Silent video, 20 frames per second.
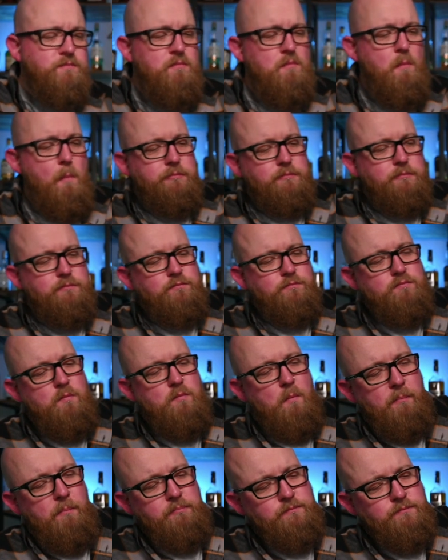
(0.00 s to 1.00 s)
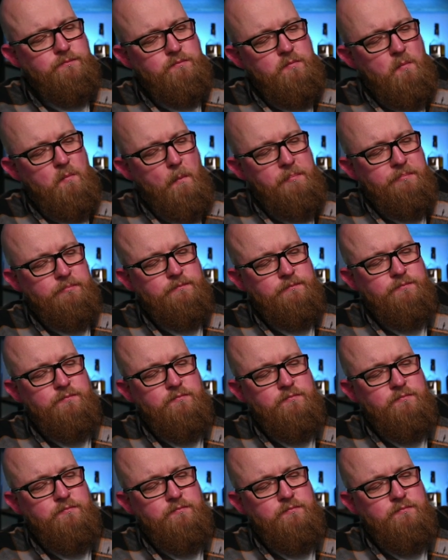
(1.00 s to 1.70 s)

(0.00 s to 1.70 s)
(no one is talking)